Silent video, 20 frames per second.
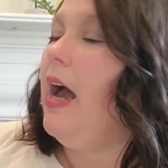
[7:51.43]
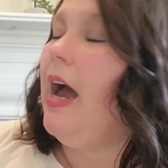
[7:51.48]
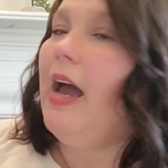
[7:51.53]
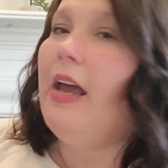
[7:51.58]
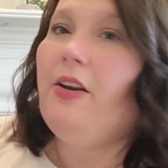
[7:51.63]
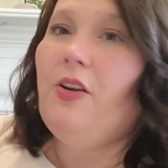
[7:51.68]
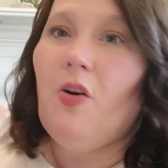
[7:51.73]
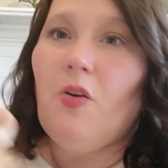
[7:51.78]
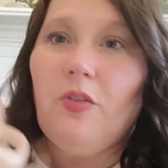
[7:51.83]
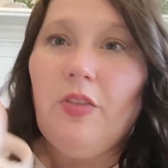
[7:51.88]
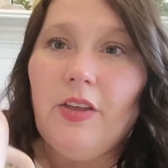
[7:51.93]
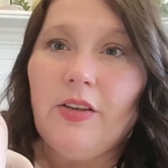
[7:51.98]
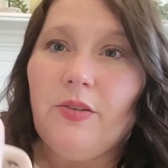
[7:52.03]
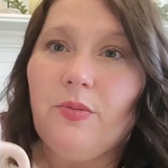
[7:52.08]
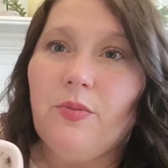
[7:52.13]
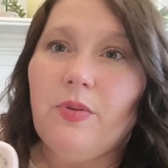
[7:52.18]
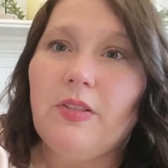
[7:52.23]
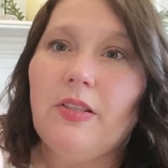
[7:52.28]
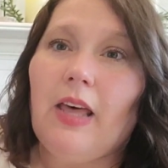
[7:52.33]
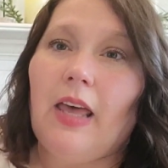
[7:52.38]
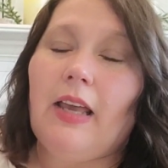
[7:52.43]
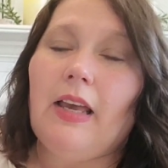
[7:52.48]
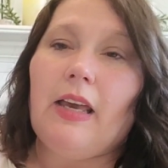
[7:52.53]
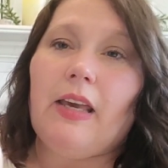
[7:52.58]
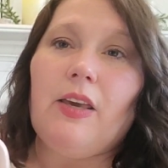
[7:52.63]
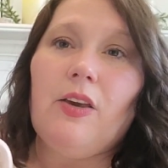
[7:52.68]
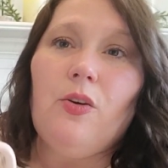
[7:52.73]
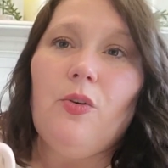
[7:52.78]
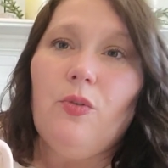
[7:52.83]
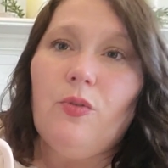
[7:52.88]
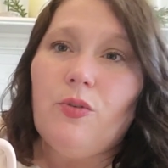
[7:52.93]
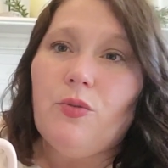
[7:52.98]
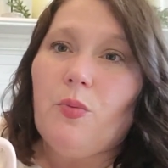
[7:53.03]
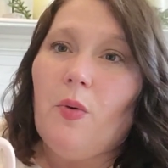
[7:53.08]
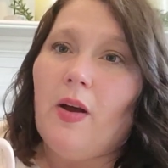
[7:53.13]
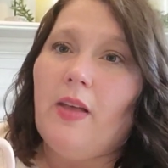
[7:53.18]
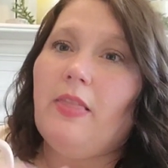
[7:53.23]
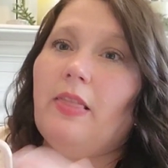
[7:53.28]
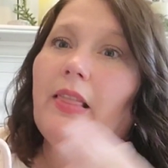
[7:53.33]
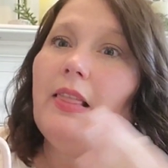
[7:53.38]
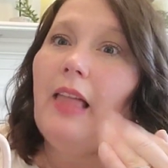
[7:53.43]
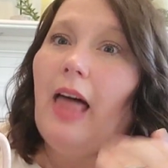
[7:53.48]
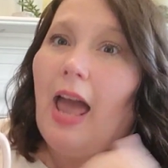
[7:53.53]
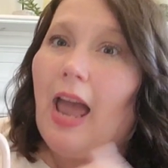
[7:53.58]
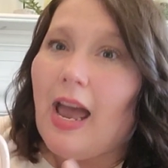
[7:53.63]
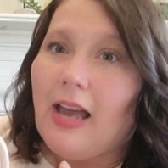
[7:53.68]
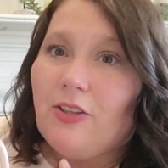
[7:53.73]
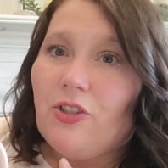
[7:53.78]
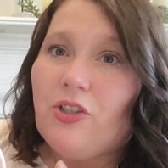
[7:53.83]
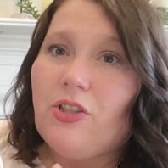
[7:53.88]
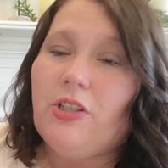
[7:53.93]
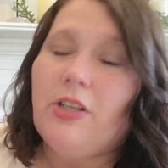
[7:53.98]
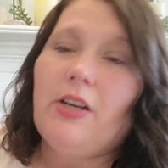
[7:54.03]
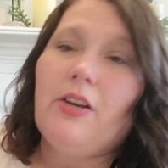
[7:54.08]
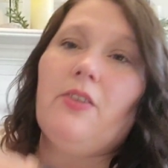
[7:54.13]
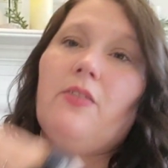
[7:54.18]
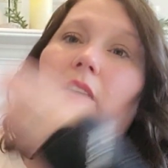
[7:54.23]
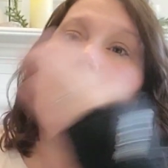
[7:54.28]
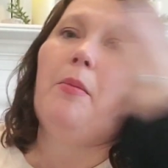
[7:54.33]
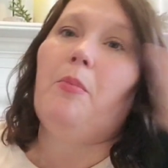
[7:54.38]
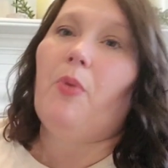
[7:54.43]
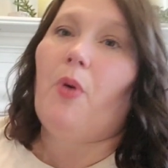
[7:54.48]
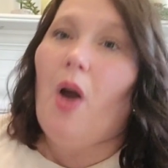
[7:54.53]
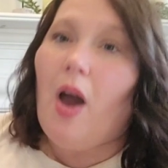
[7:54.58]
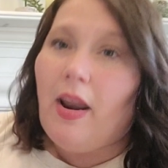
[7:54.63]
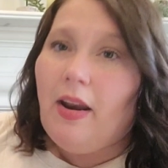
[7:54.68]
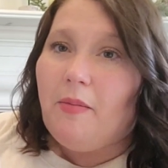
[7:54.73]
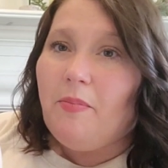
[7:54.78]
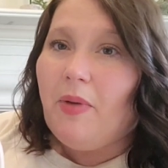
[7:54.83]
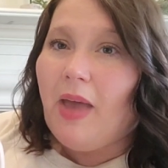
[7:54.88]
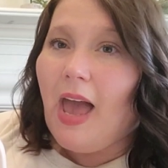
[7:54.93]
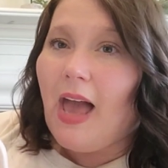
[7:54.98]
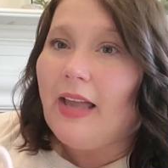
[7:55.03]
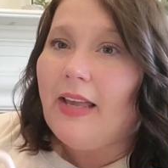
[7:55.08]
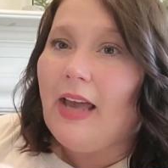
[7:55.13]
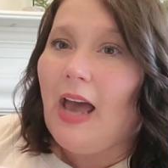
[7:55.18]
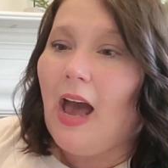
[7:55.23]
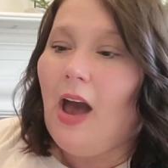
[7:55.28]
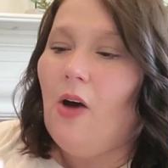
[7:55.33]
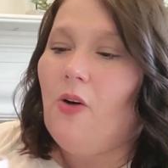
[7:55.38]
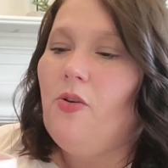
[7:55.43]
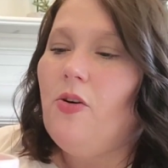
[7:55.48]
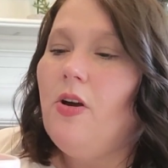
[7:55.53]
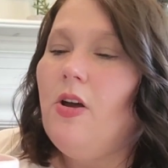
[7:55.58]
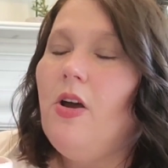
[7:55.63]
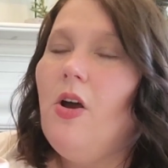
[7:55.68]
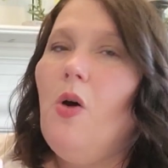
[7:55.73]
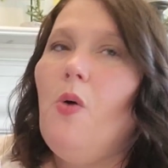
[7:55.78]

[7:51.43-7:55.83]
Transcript: I know this was like a huge one last year. They brought it back out.